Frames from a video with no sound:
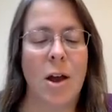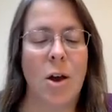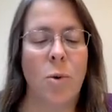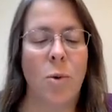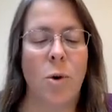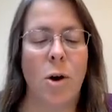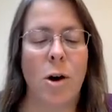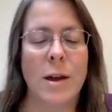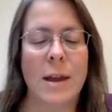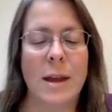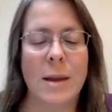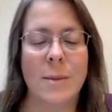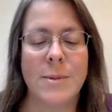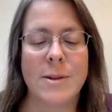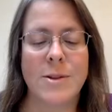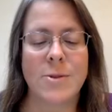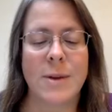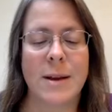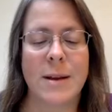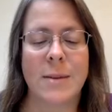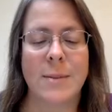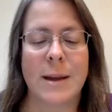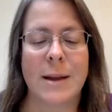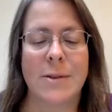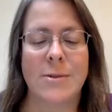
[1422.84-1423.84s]
Walking
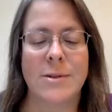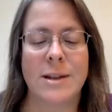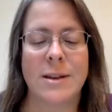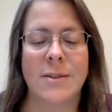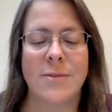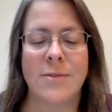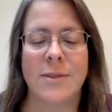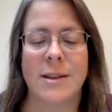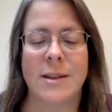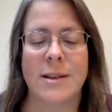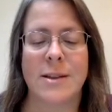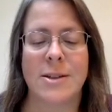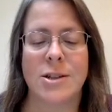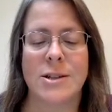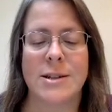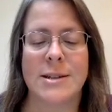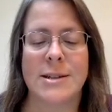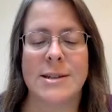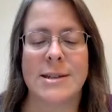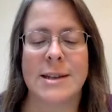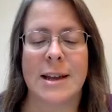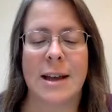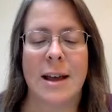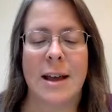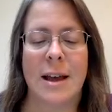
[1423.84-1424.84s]
between mountain
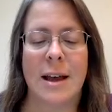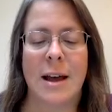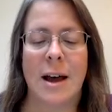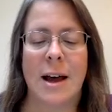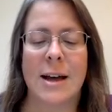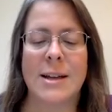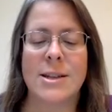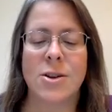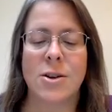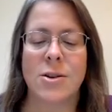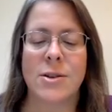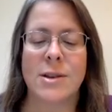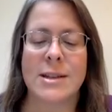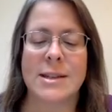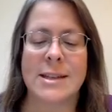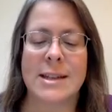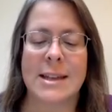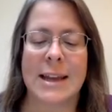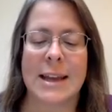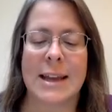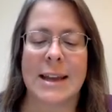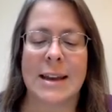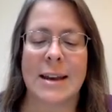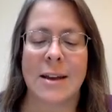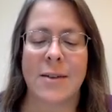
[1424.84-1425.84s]
villages, I saw the
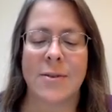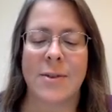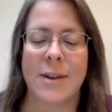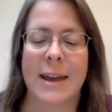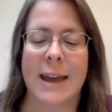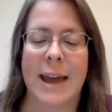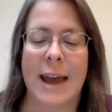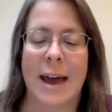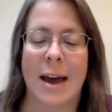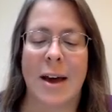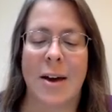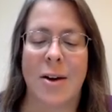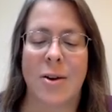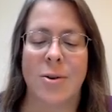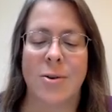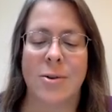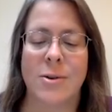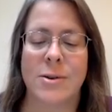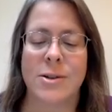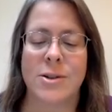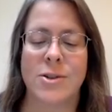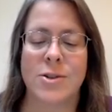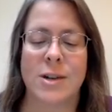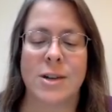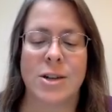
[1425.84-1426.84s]
skin of a cow
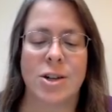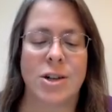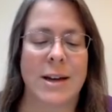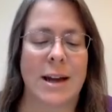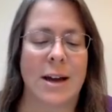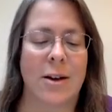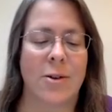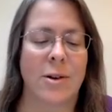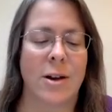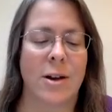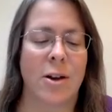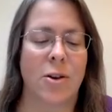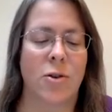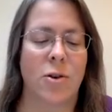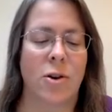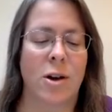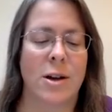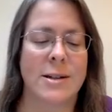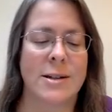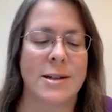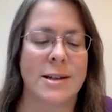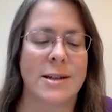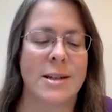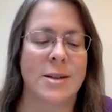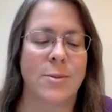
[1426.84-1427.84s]
stretched out
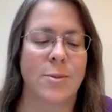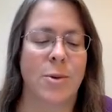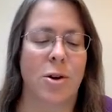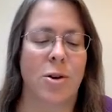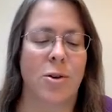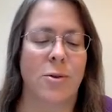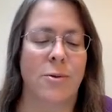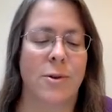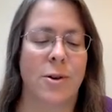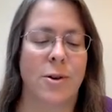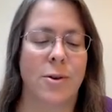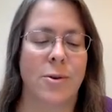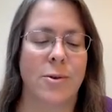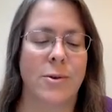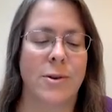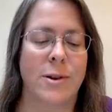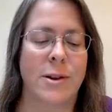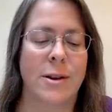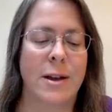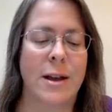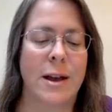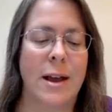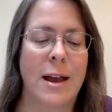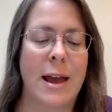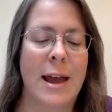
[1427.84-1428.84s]
across a small road,
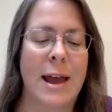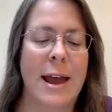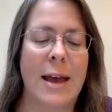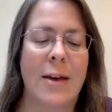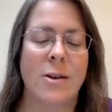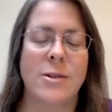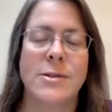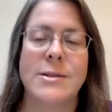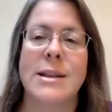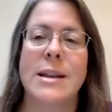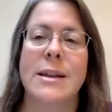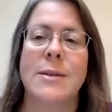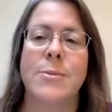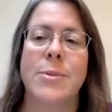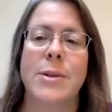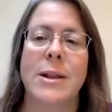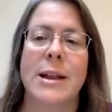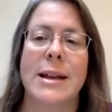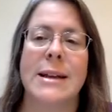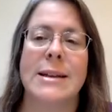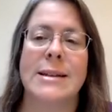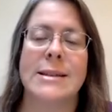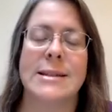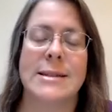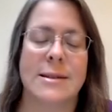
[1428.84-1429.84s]
held in
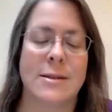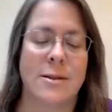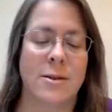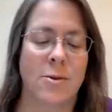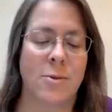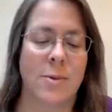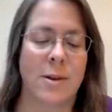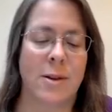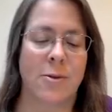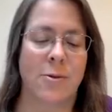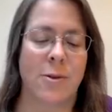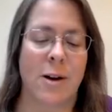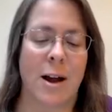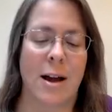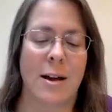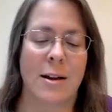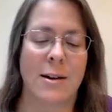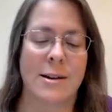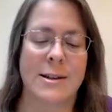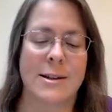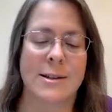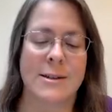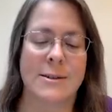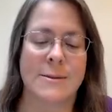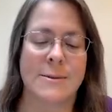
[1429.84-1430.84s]
place with
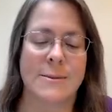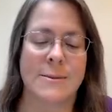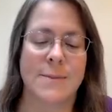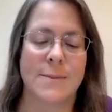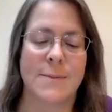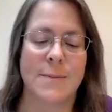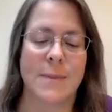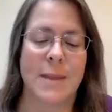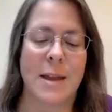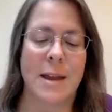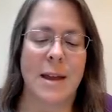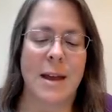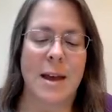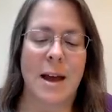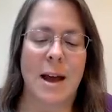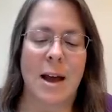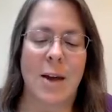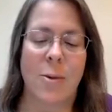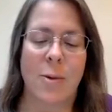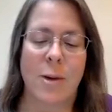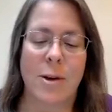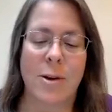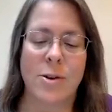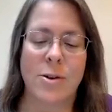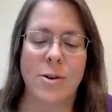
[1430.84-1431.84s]
rocks. I
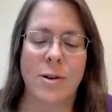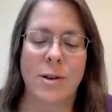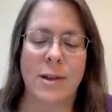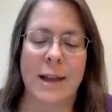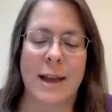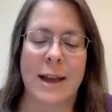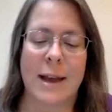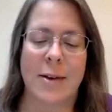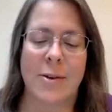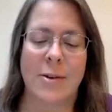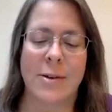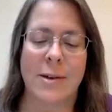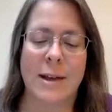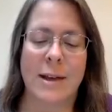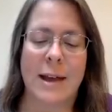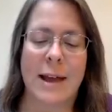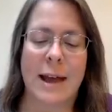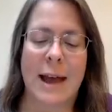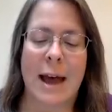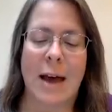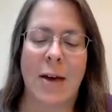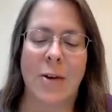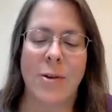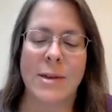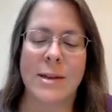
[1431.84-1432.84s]
wondered aloud
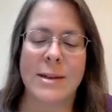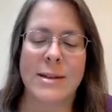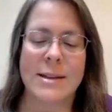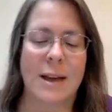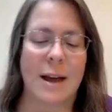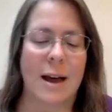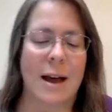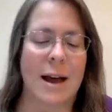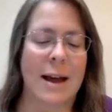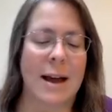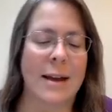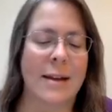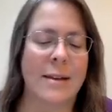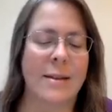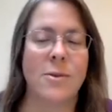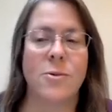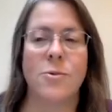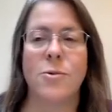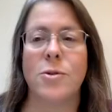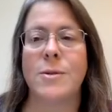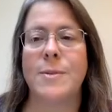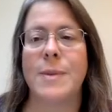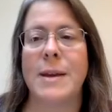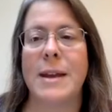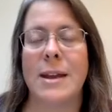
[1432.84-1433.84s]
how this hide
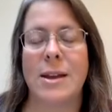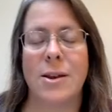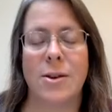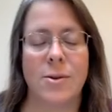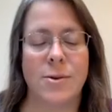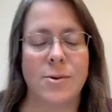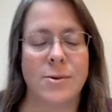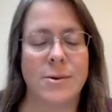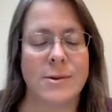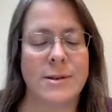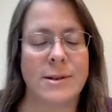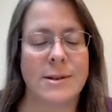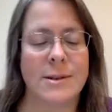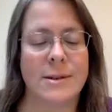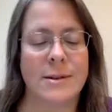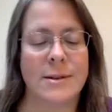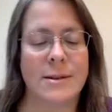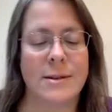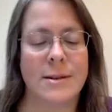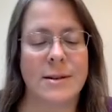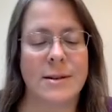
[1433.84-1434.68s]
would be used.